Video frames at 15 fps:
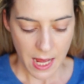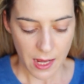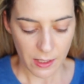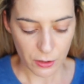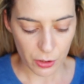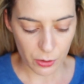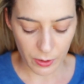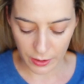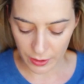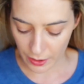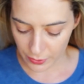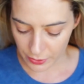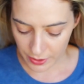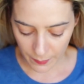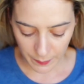and do a
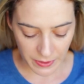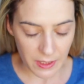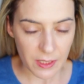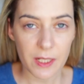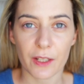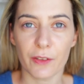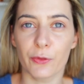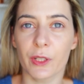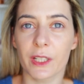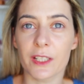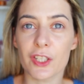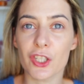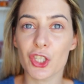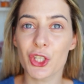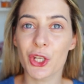close-up and see if we
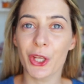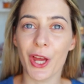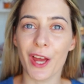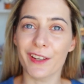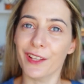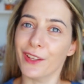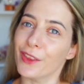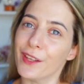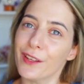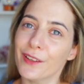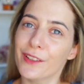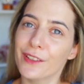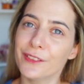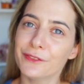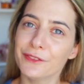can see anything.